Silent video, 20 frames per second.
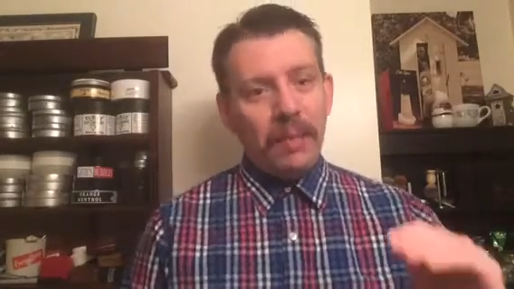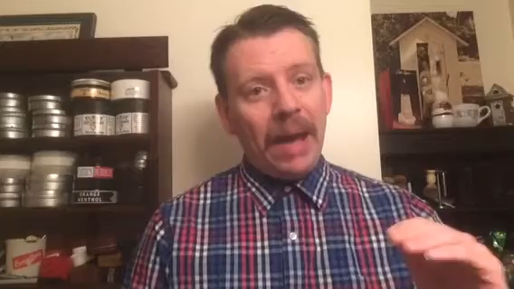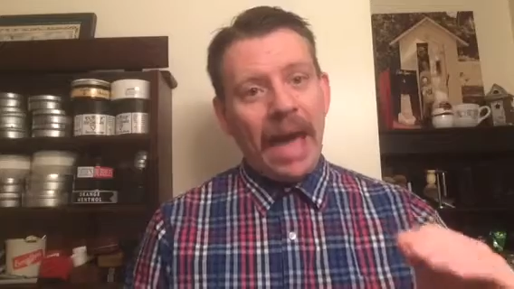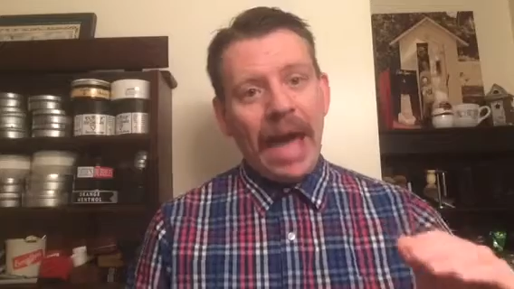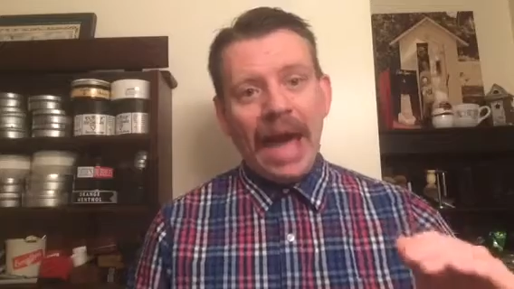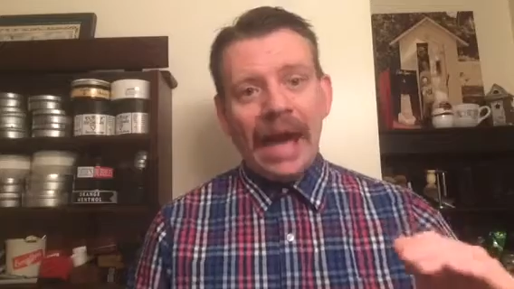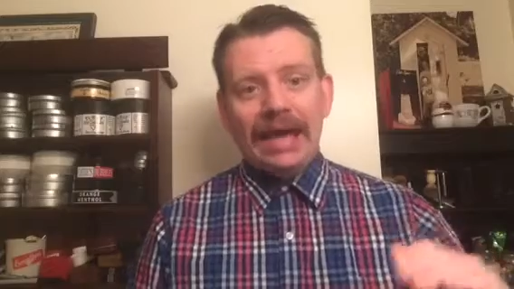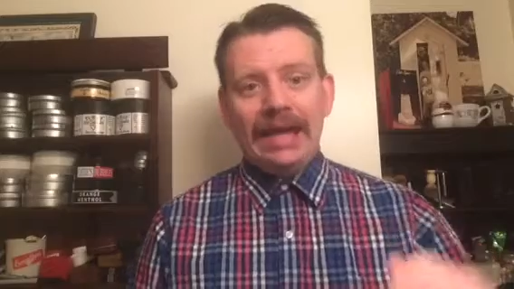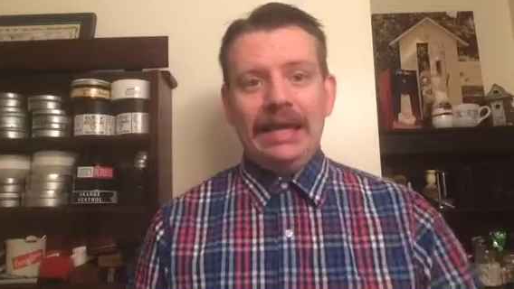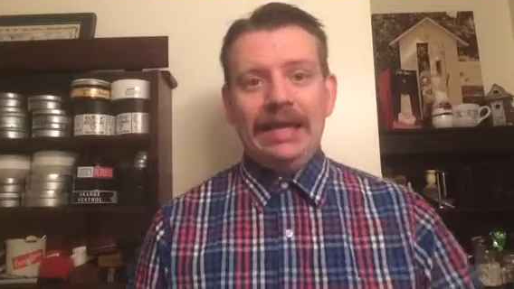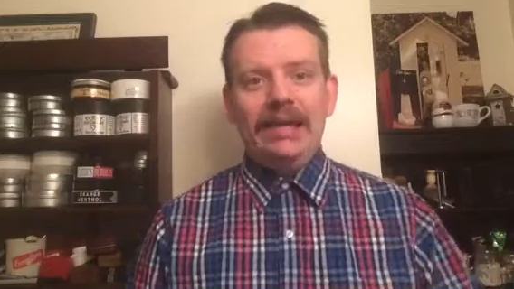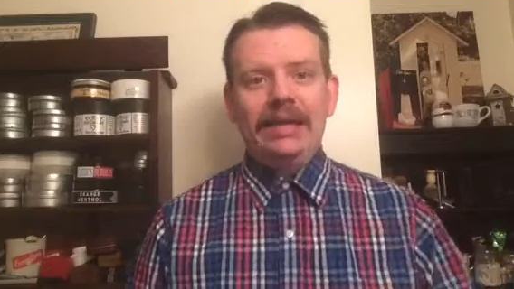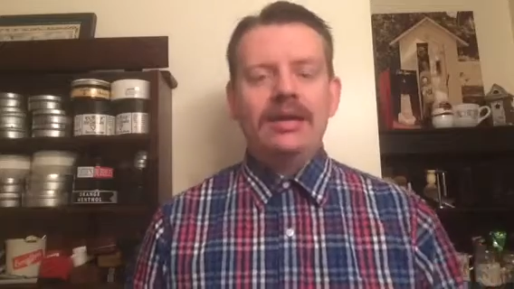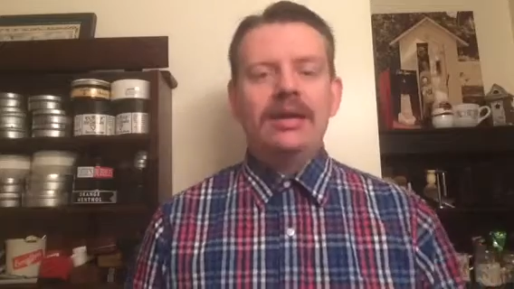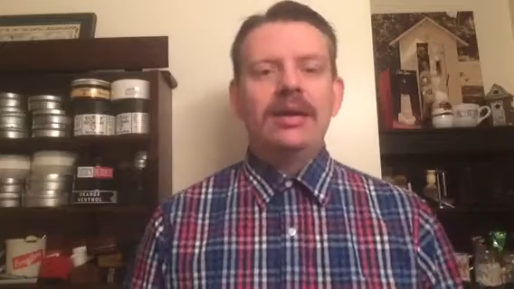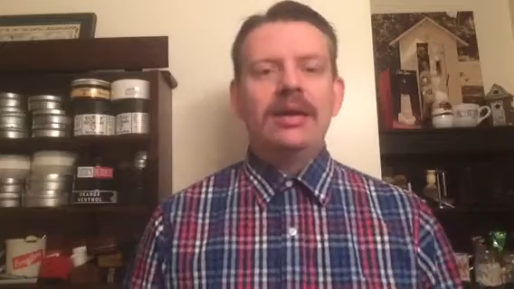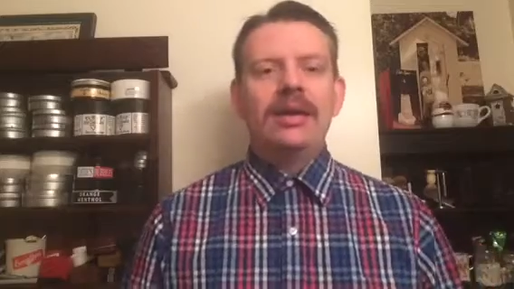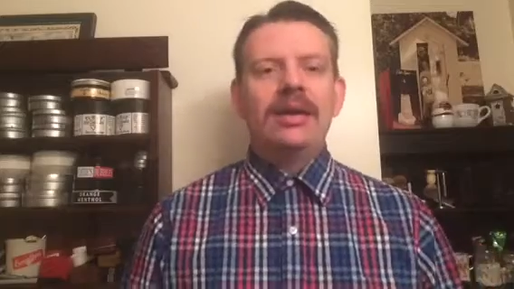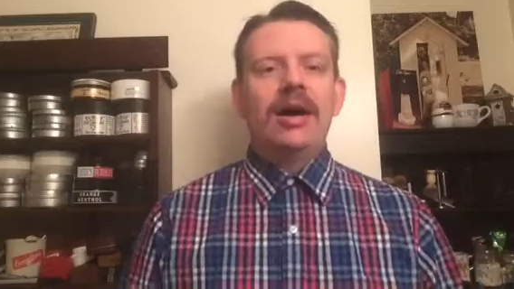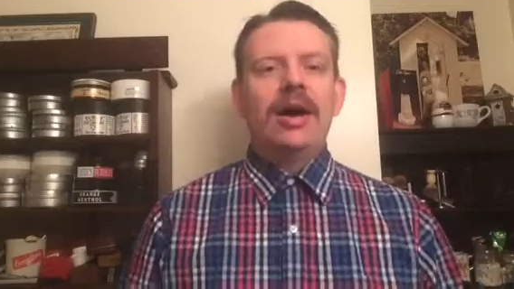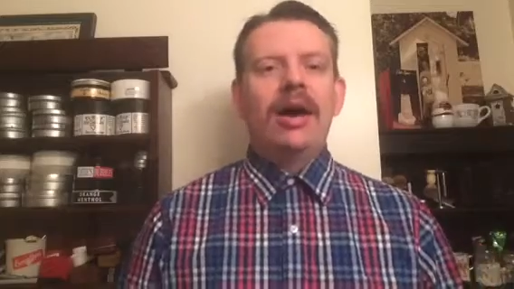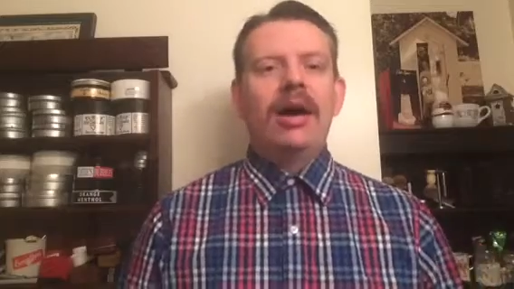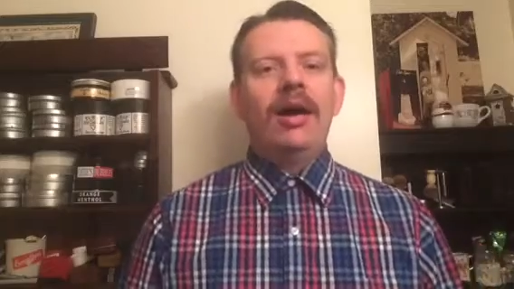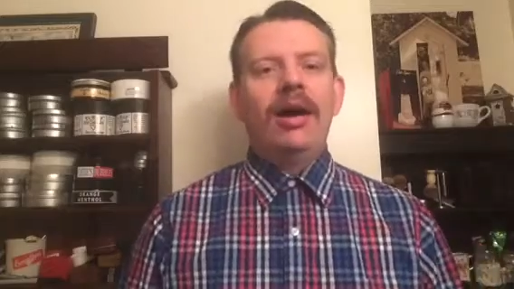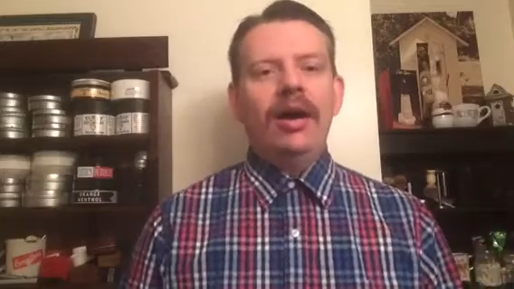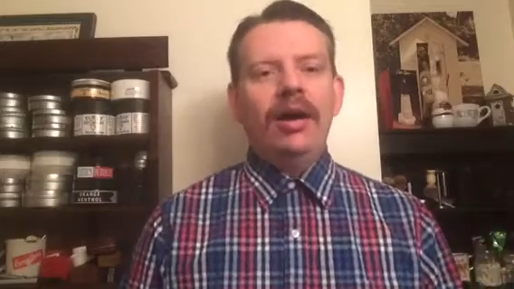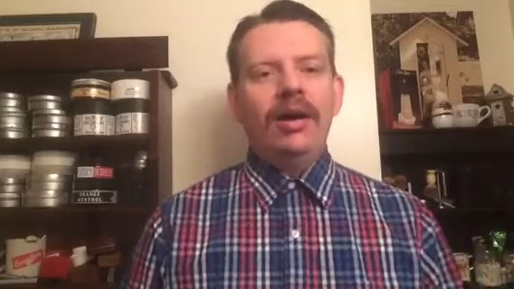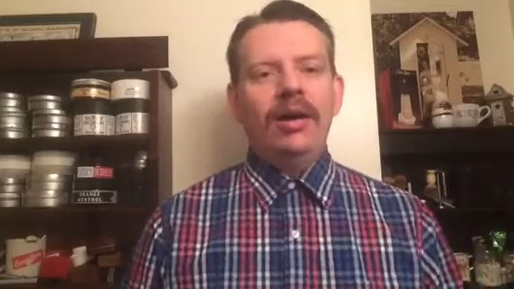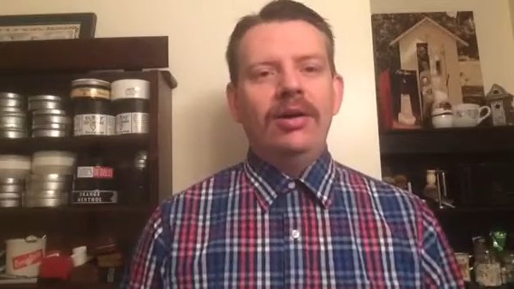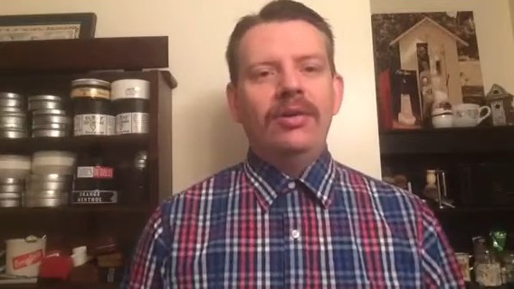packet
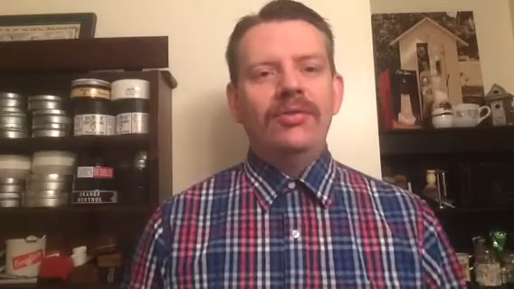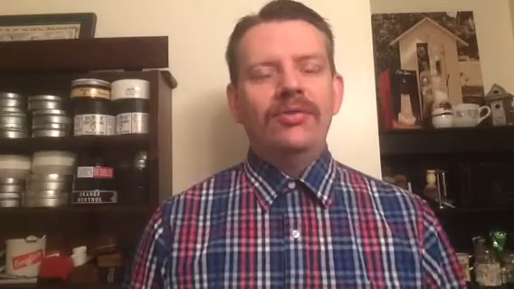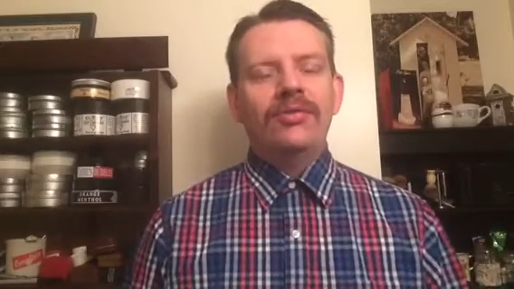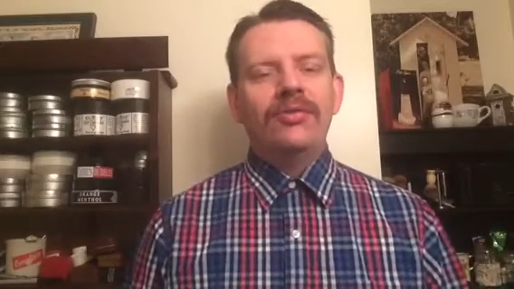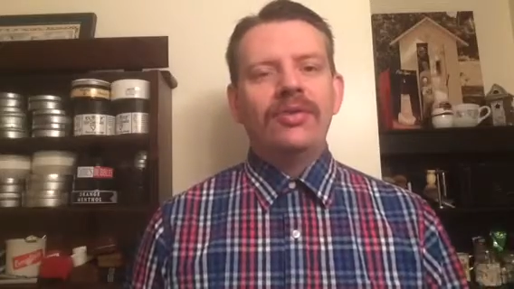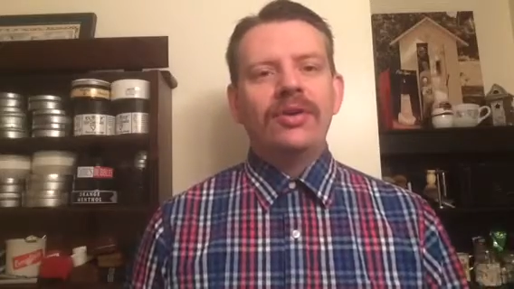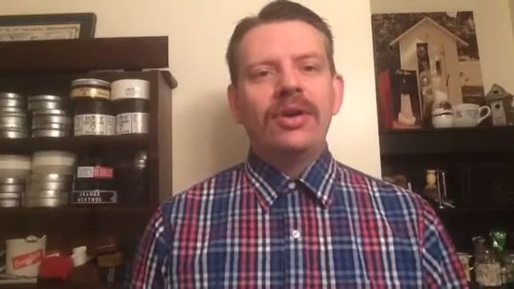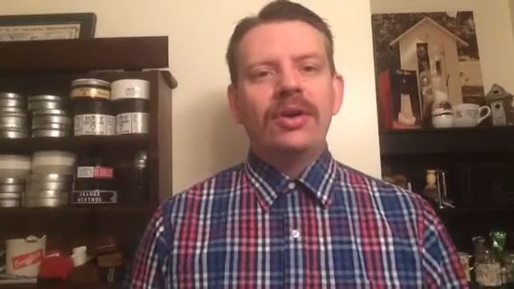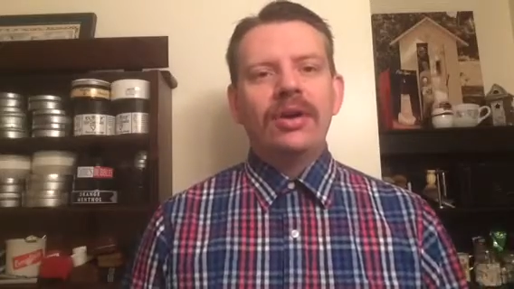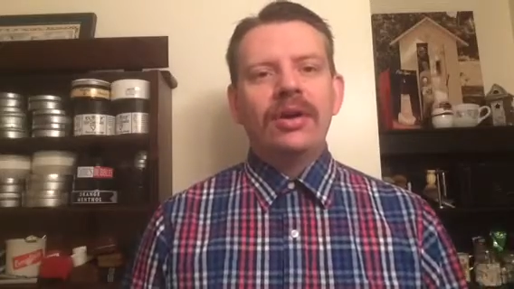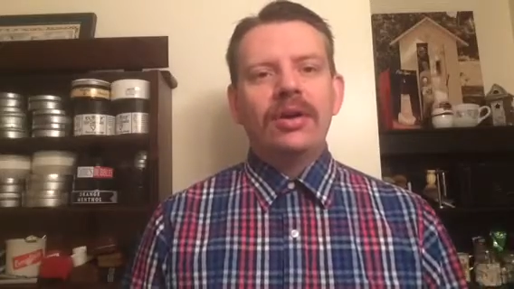of